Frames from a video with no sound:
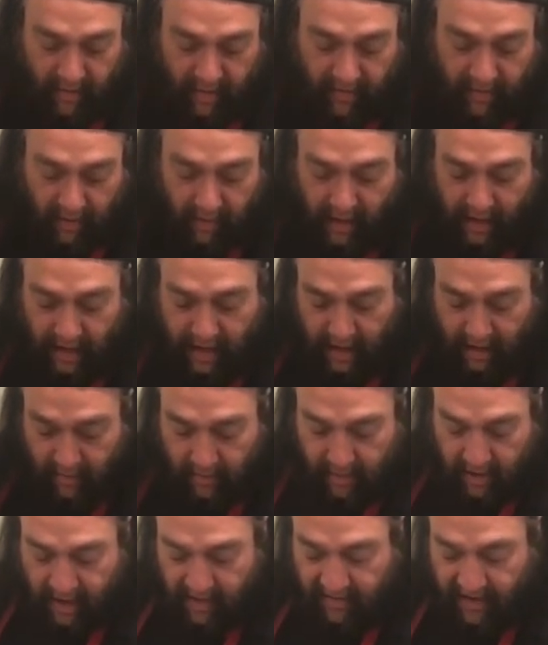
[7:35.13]
If you want to get
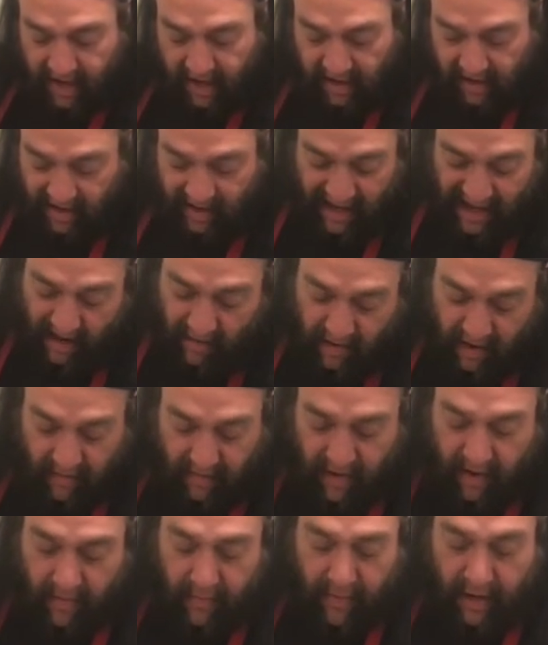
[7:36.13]
rid of it, you can get rid
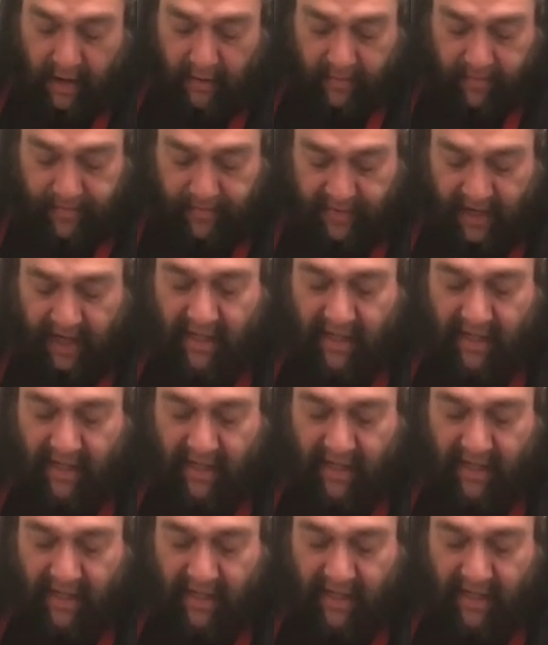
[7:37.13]
of it, but it